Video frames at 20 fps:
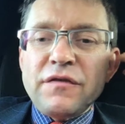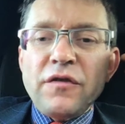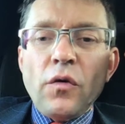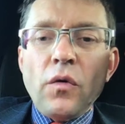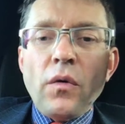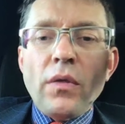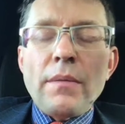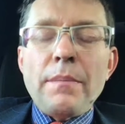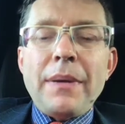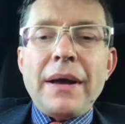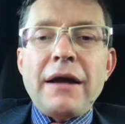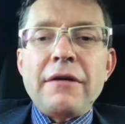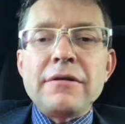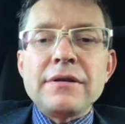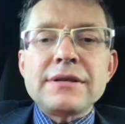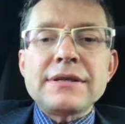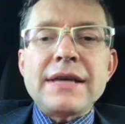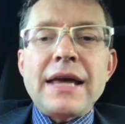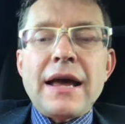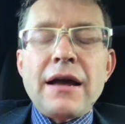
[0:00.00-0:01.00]
for the
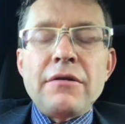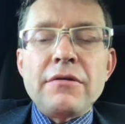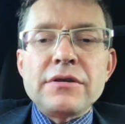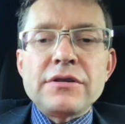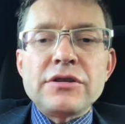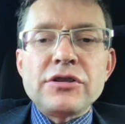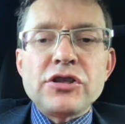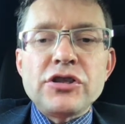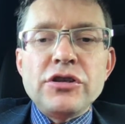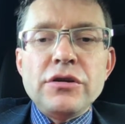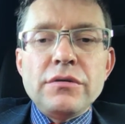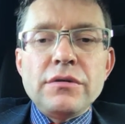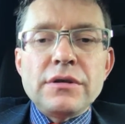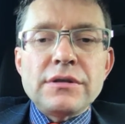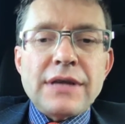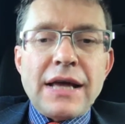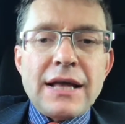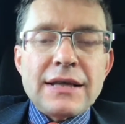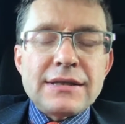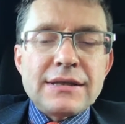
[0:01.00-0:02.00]
parents, carers and
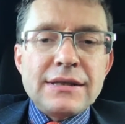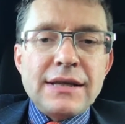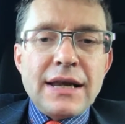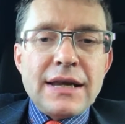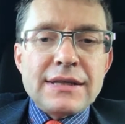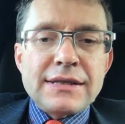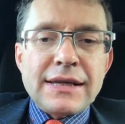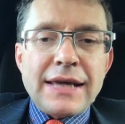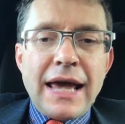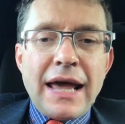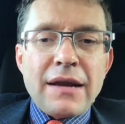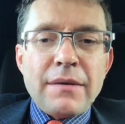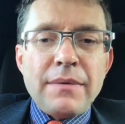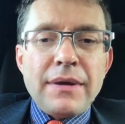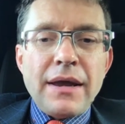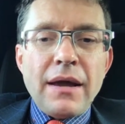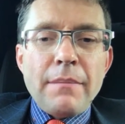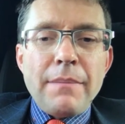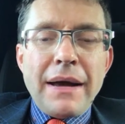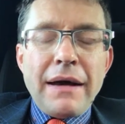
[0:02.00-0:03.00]
students at St Leonard's
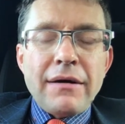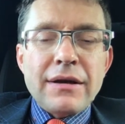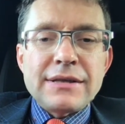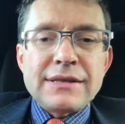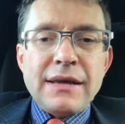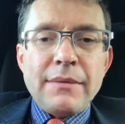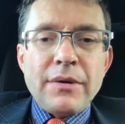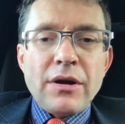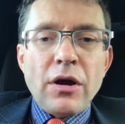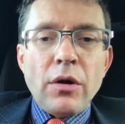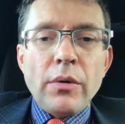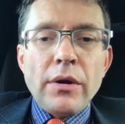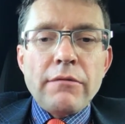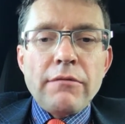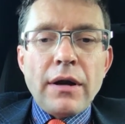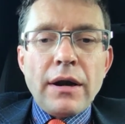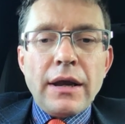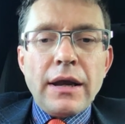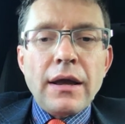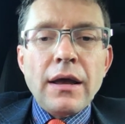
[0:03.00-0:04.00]
Academy about a seminar we're
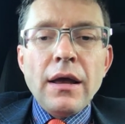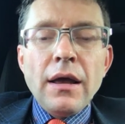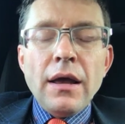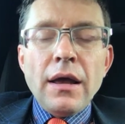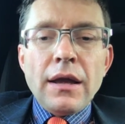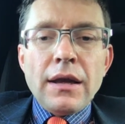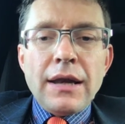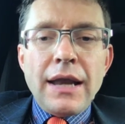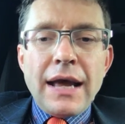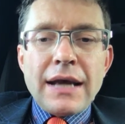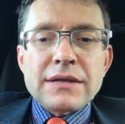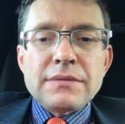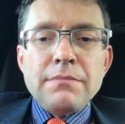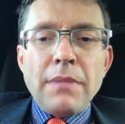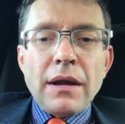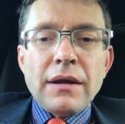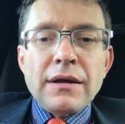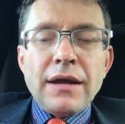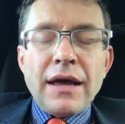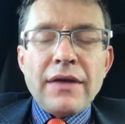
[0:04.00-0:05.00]
running next
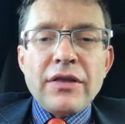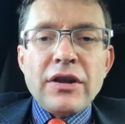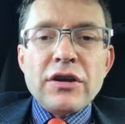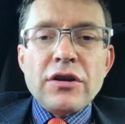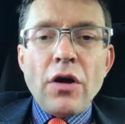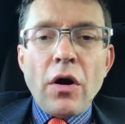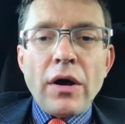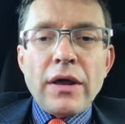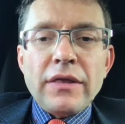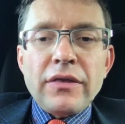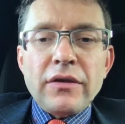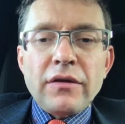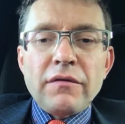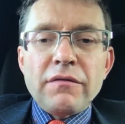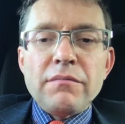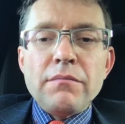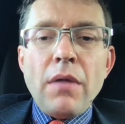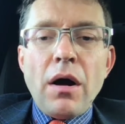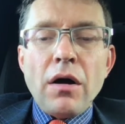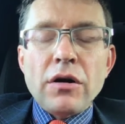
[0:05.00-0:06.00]
Monday, the 9th
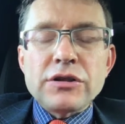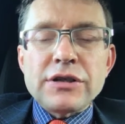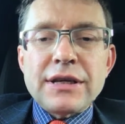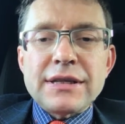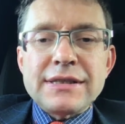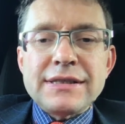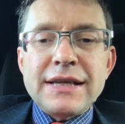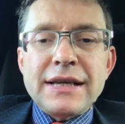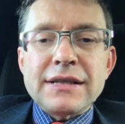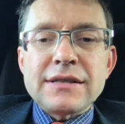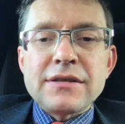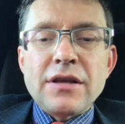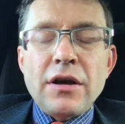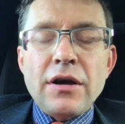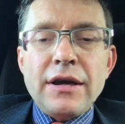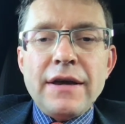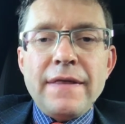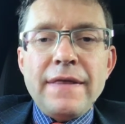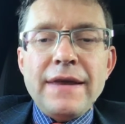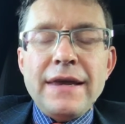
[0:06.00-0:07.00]
of March at
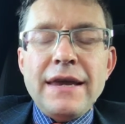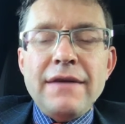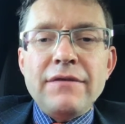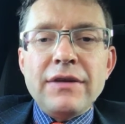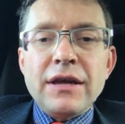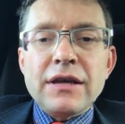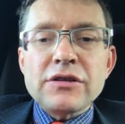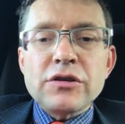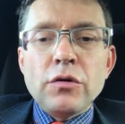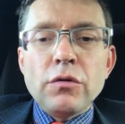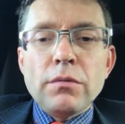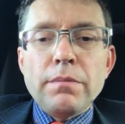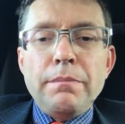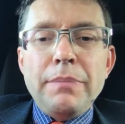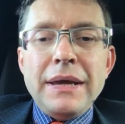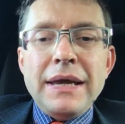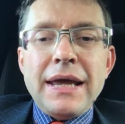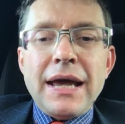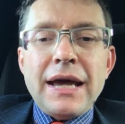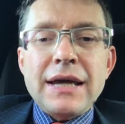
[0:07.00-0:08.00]
6:30 in the evening. It's called
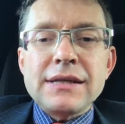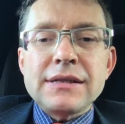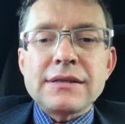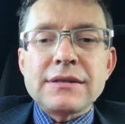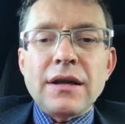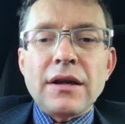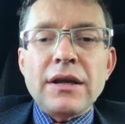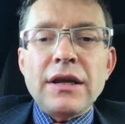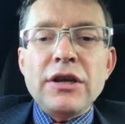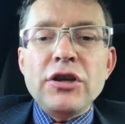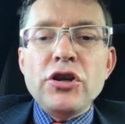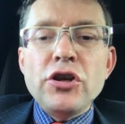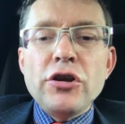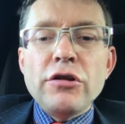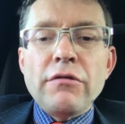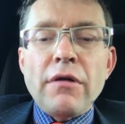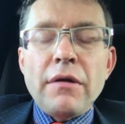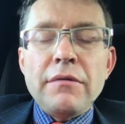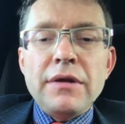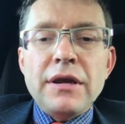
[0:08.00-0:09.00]
Be a Study
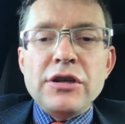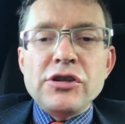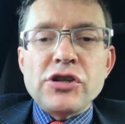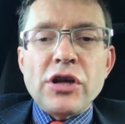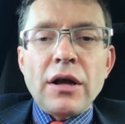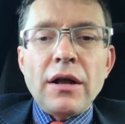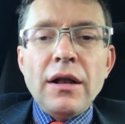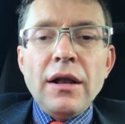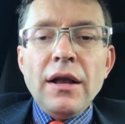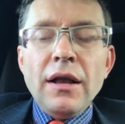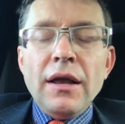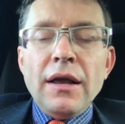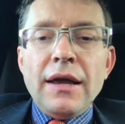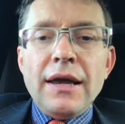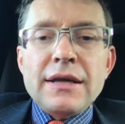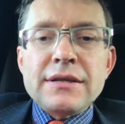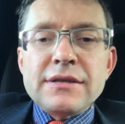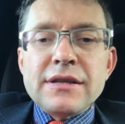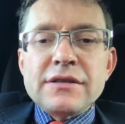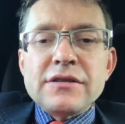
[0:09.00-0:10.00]
Neuro Ninja.
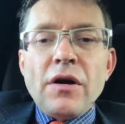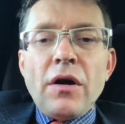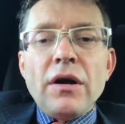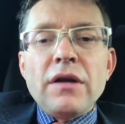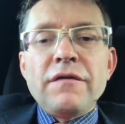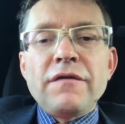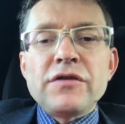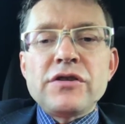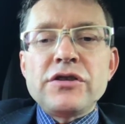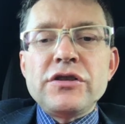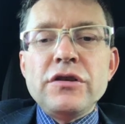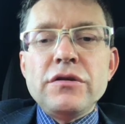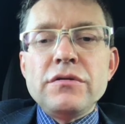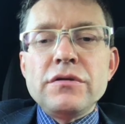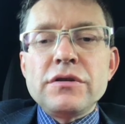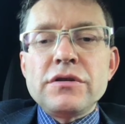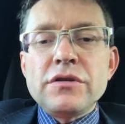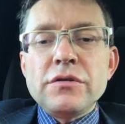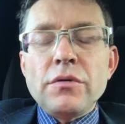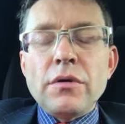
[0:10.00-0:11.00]
It's designed for
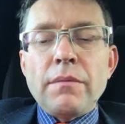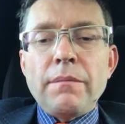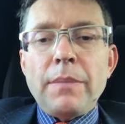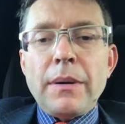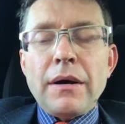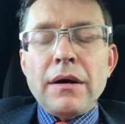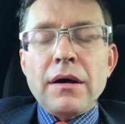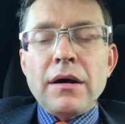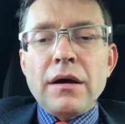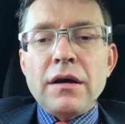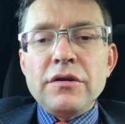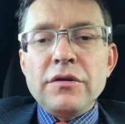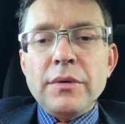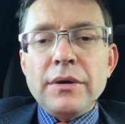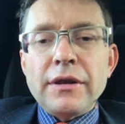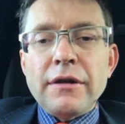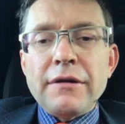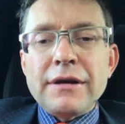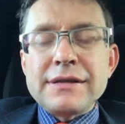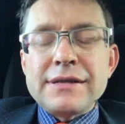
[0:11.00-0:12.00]
students who are
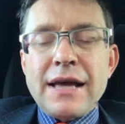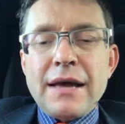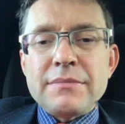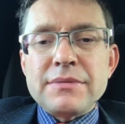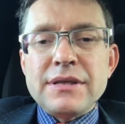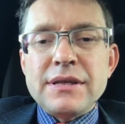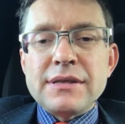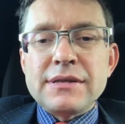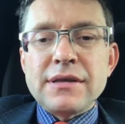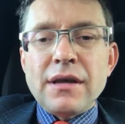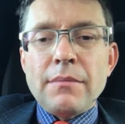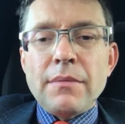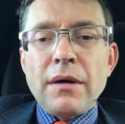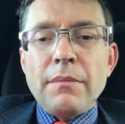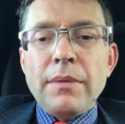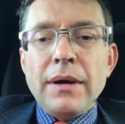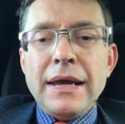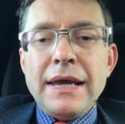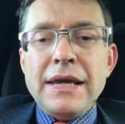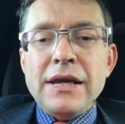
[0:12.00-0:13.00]
doing their exams this
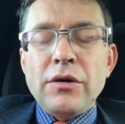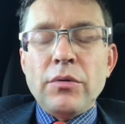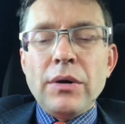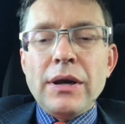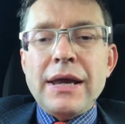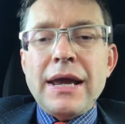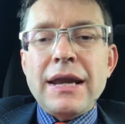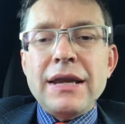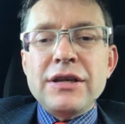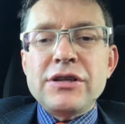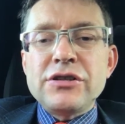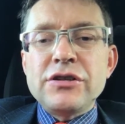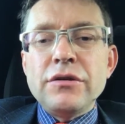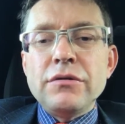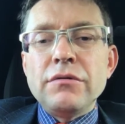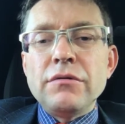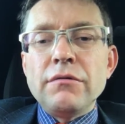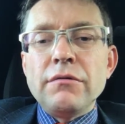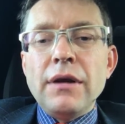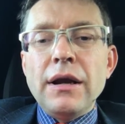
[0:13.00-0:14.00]
summer, but equally any
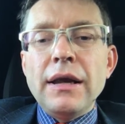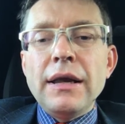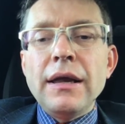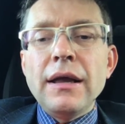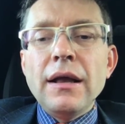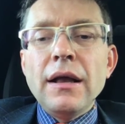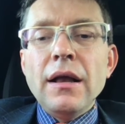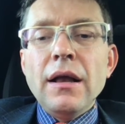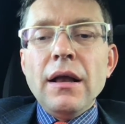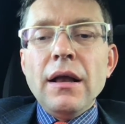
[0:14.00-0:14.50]
student really.